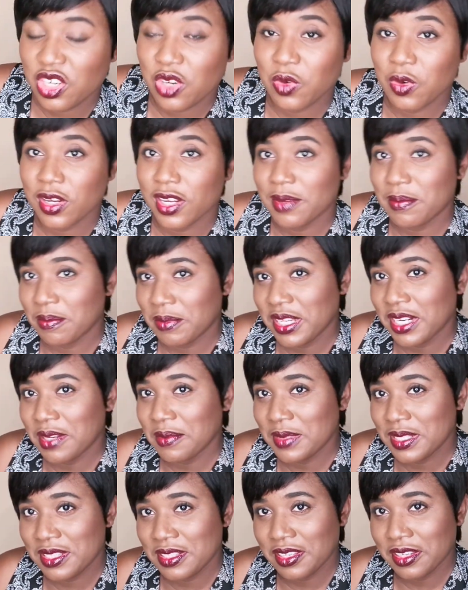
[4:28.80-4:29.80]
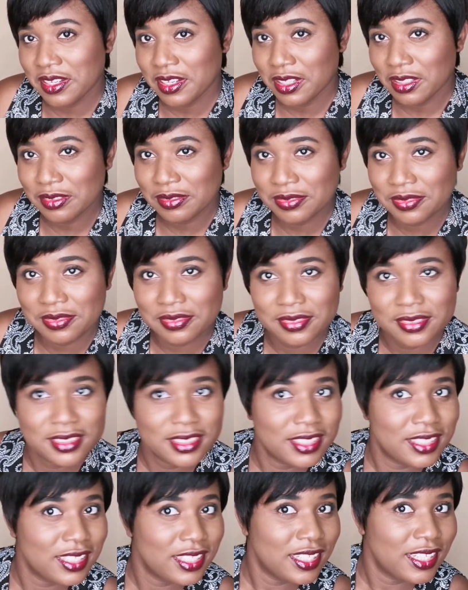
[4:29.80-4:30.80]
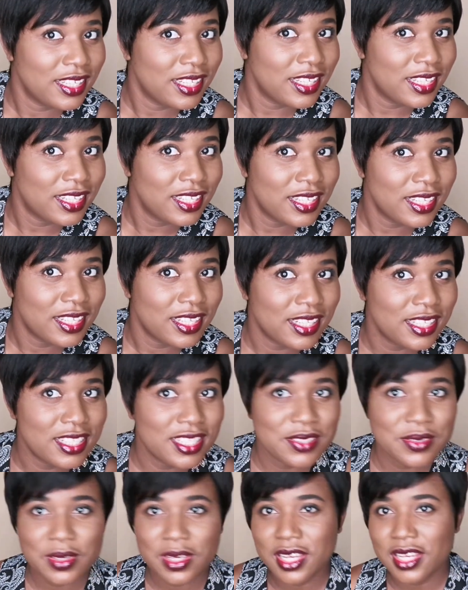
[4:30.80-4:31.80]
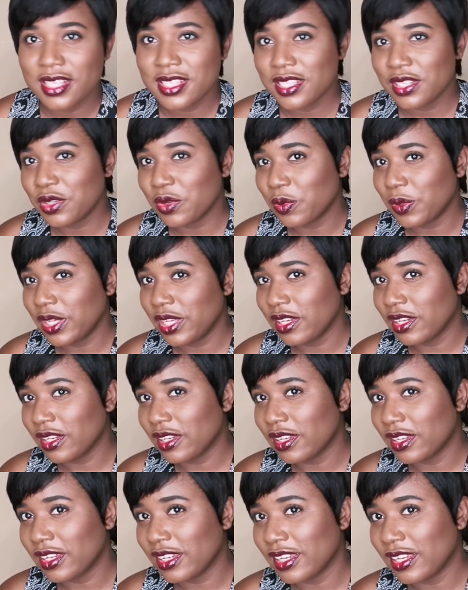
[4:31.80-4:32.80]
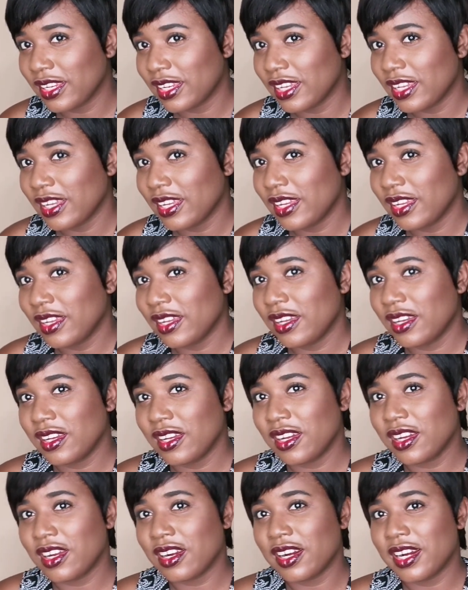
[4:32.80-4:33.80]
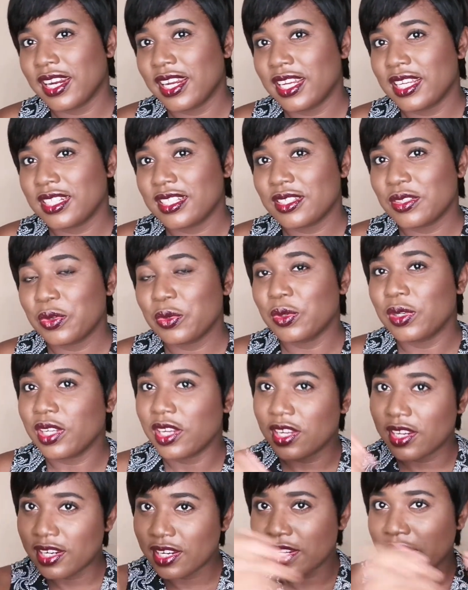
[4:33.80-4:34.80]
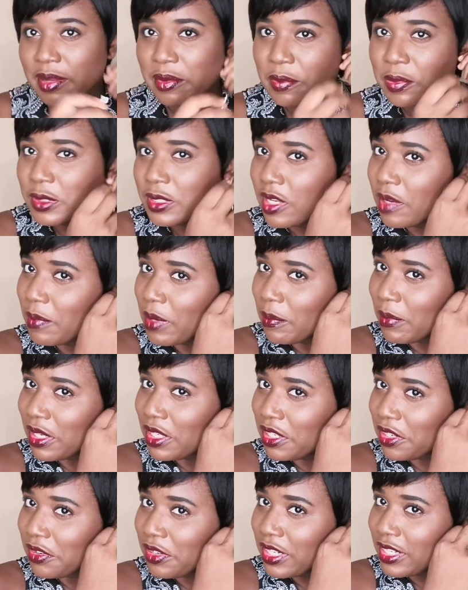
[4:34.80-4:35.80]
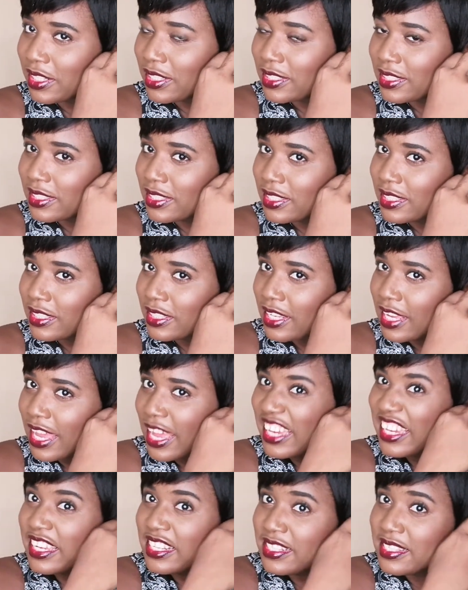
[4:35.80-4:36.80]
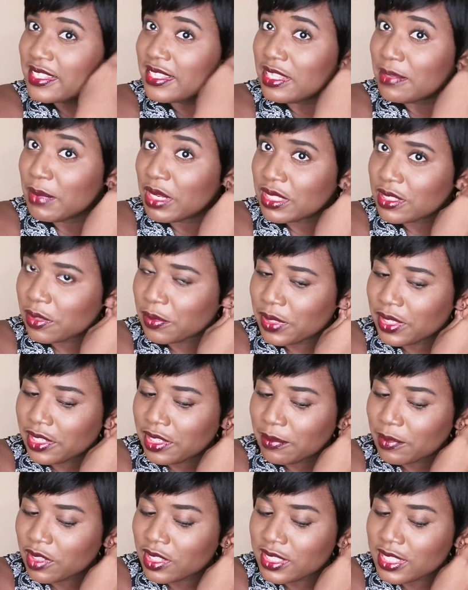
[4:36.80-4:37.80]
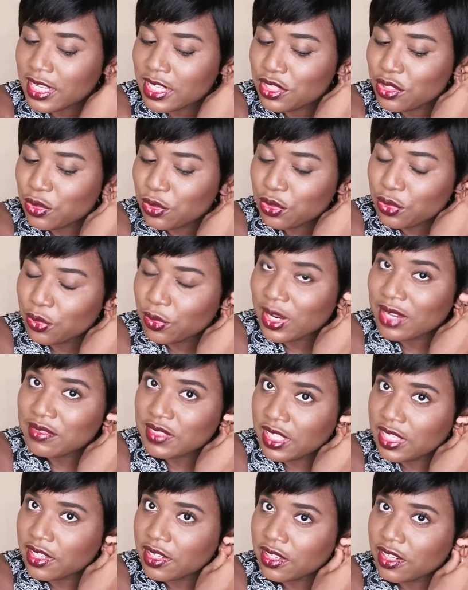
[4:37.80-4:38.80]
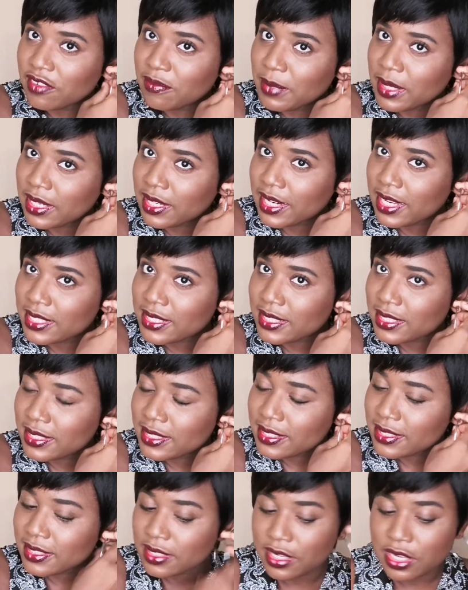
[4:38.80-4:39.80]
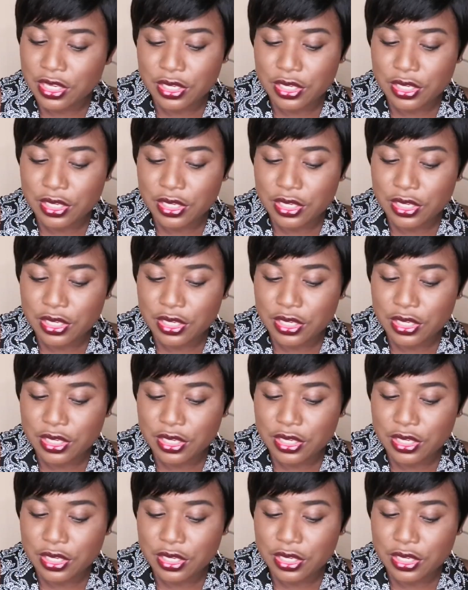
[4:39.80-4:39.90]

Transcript: You know what? Let them stay off. At least we can see the wig. Alright, hold on. Let me put on about my earrings. I can see better with them because, as you know, I've taken off my glasses.